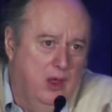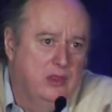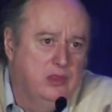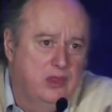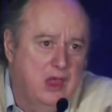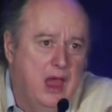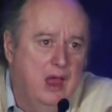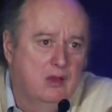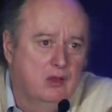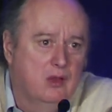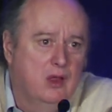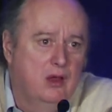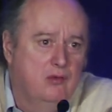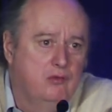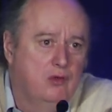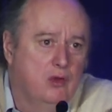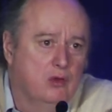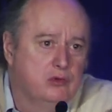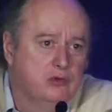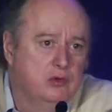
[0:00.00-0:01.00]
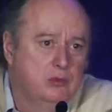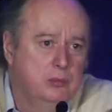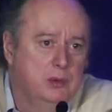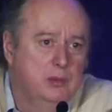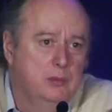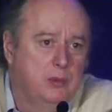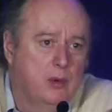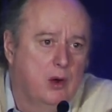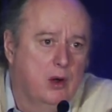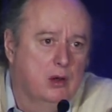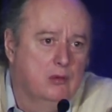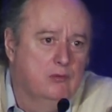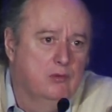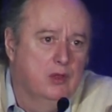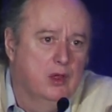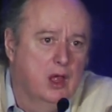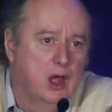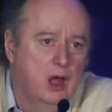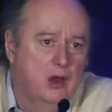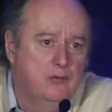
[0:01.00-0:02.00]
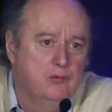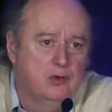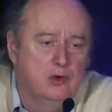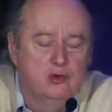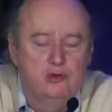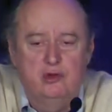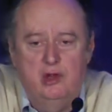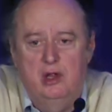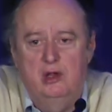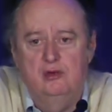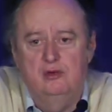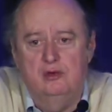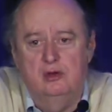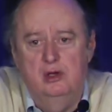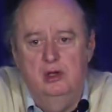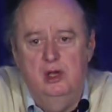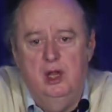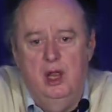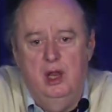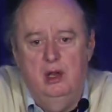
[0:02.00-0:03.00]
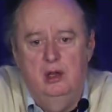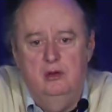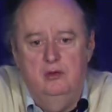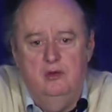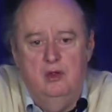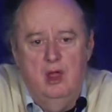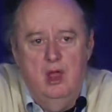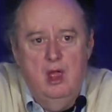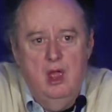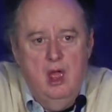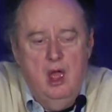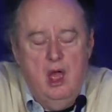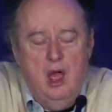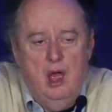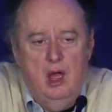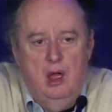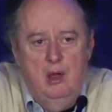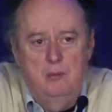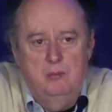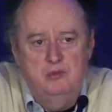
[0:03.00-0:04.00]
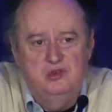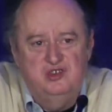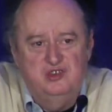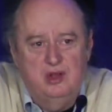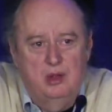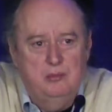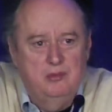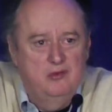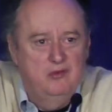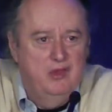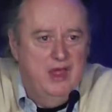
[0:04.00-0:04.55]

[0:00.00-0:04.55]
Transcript: at that level to be part of the conversation, and um, some of